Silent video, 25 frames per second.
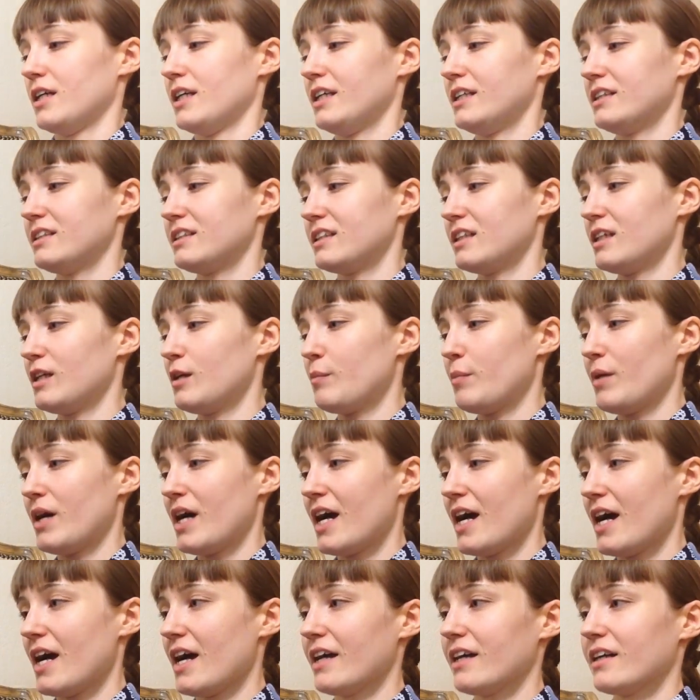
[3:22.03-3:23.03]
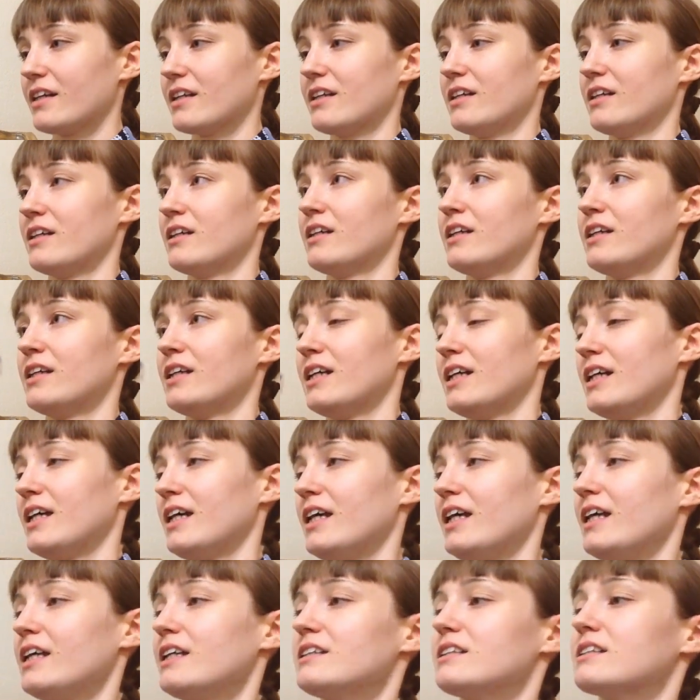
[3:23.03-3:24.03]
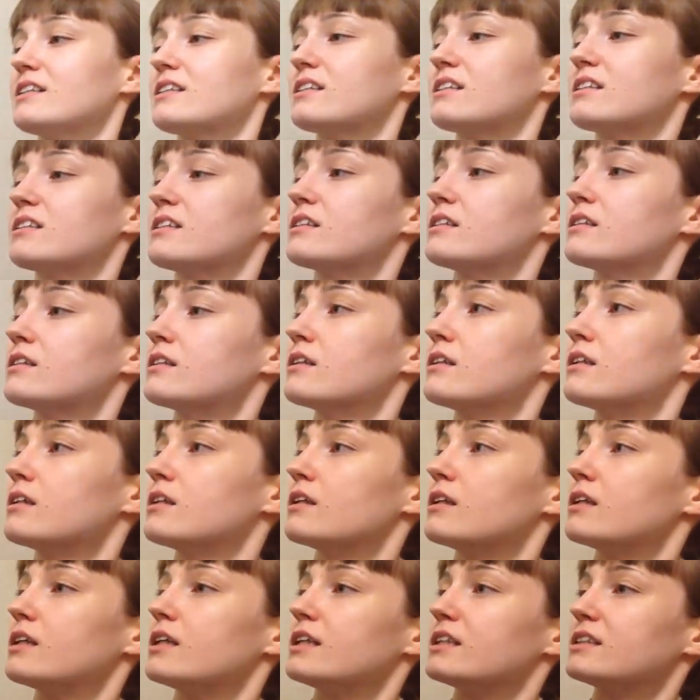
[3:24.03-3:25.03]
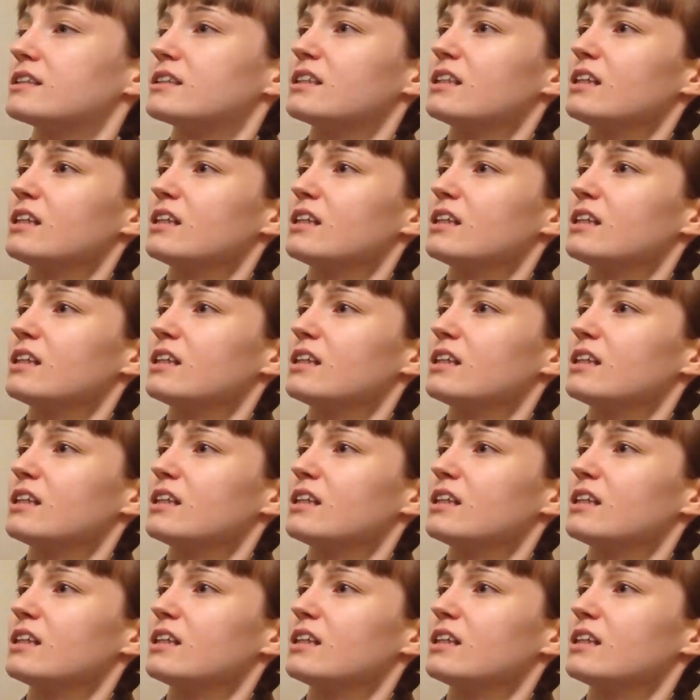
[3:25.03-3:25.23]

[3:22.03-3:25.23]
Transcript: It's in a bag. It's